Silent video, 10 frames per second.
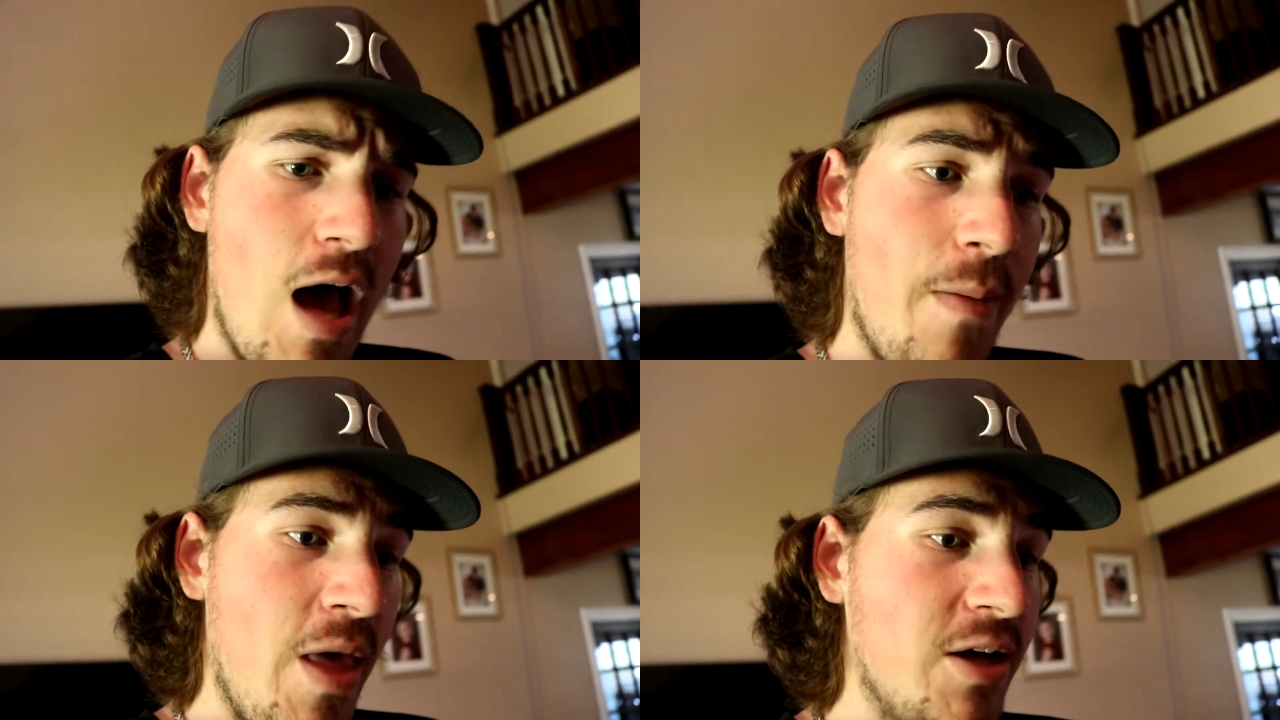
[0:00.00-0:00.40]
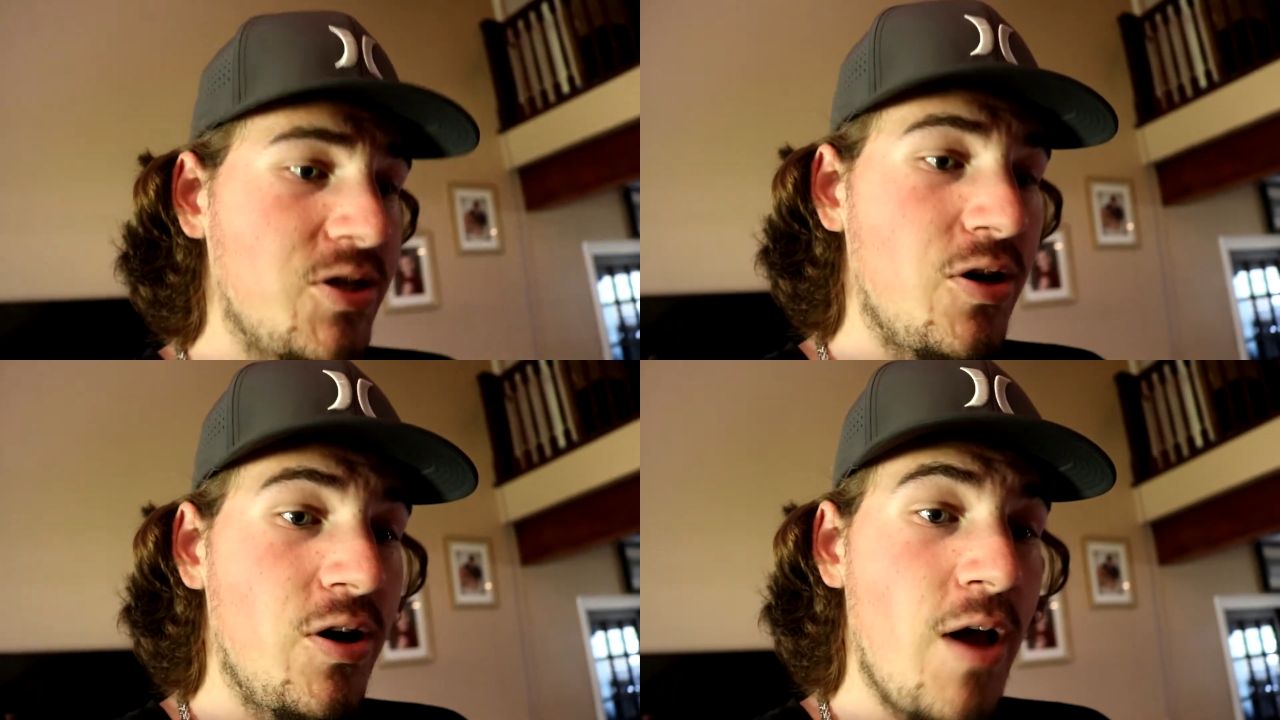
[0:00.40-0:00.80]
I'm not
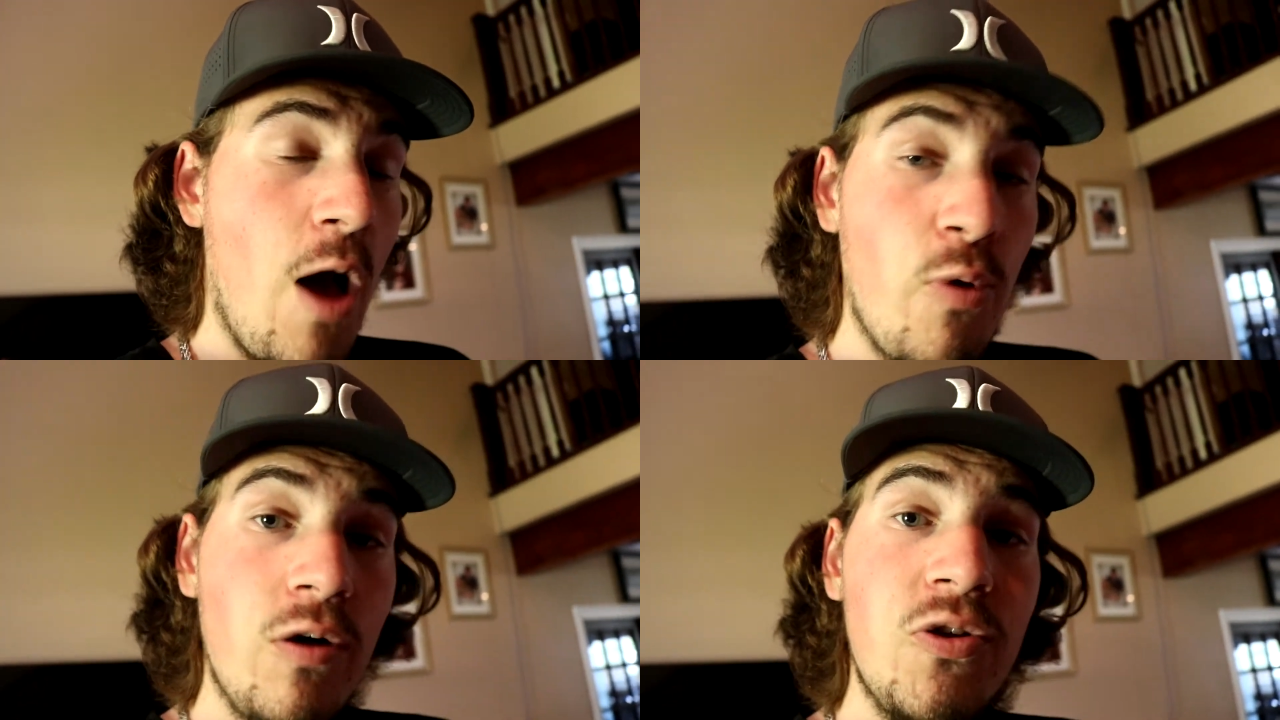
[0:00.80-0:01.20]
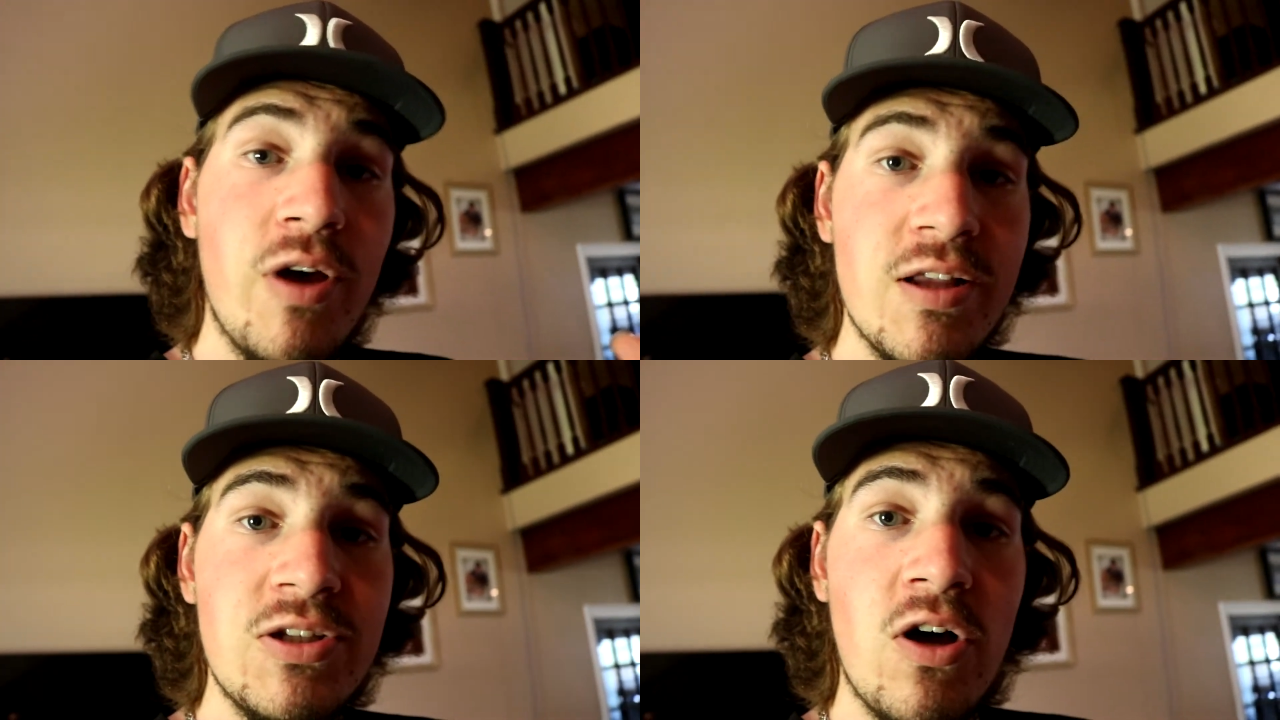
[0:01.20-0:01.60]
sure, I will do
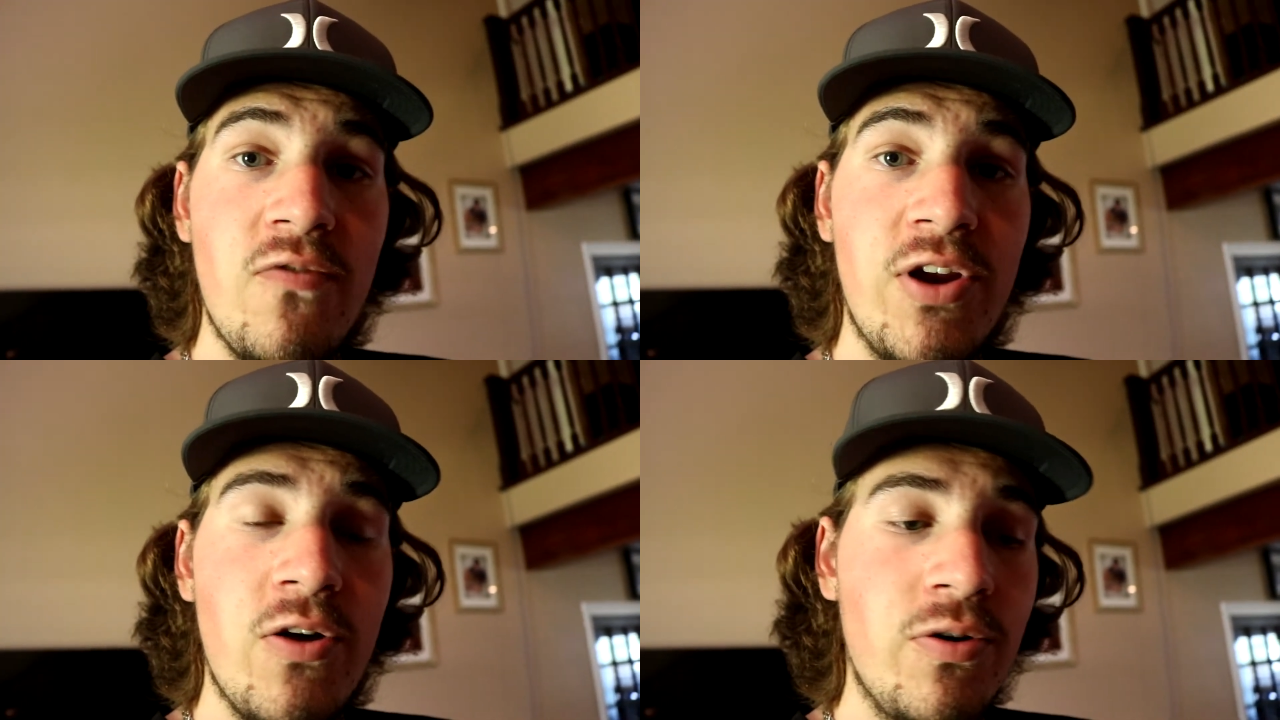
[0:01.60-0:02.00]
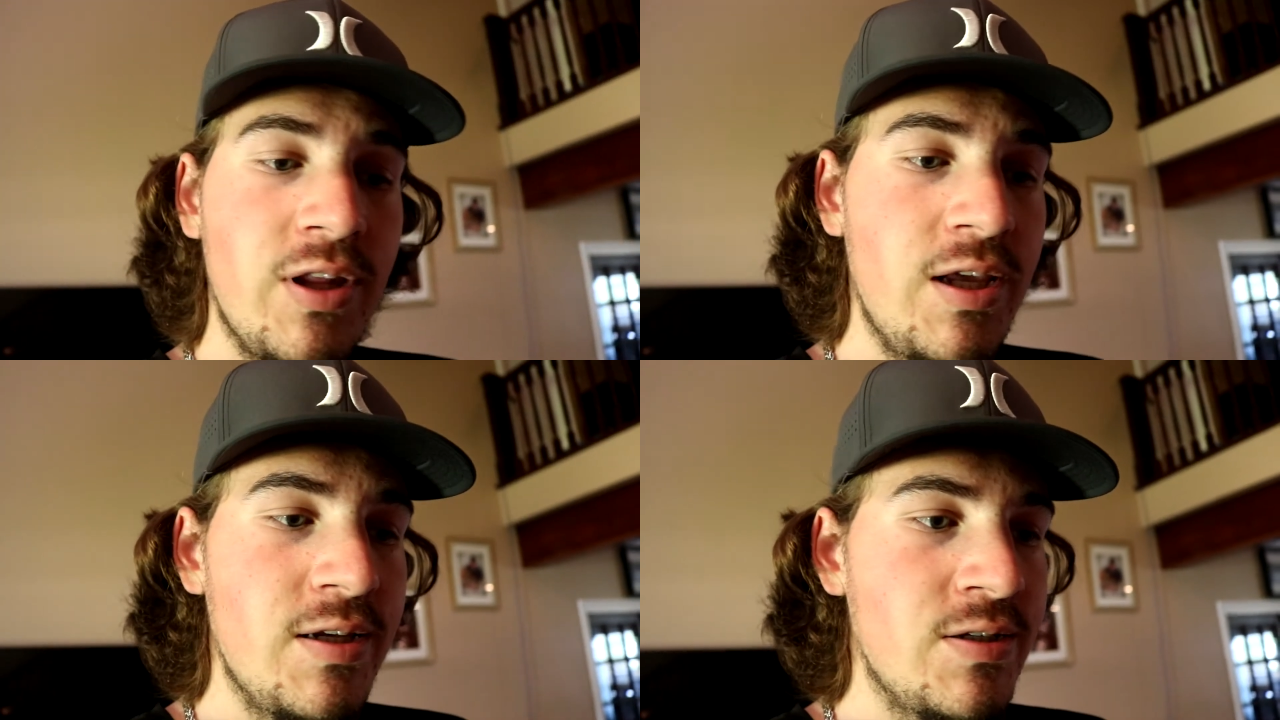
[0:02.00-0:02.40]
an install video on
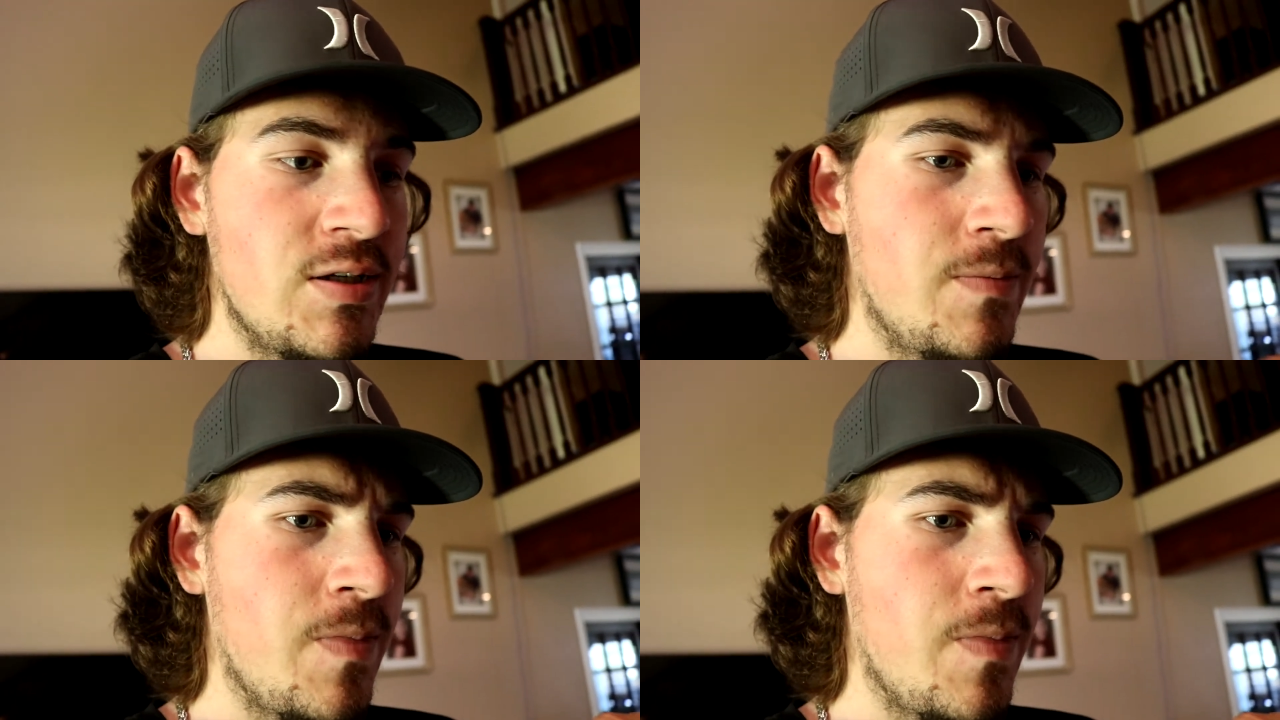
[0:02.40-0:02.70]
these.